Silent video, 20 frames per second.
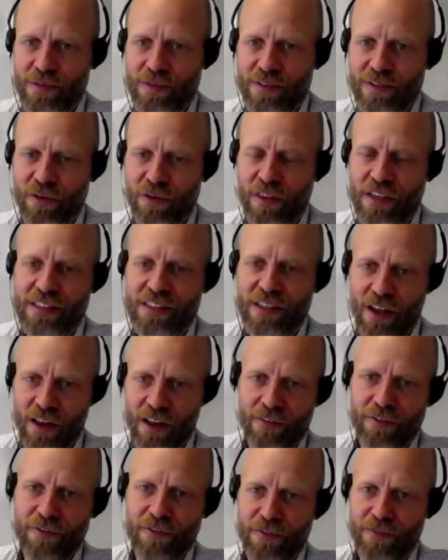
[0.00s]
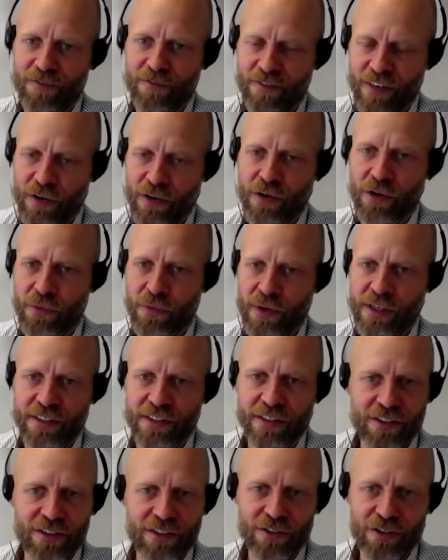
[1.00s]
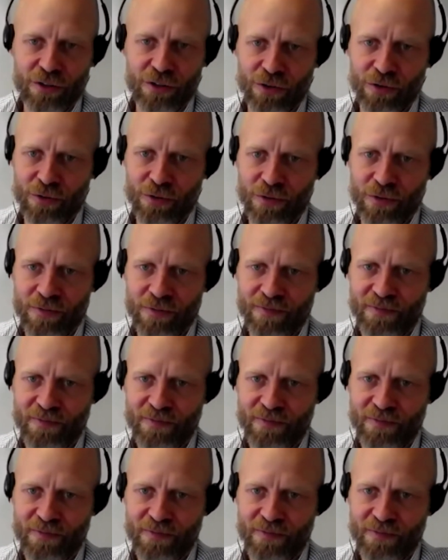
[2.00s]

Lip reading: So there's a lot of very good reasons to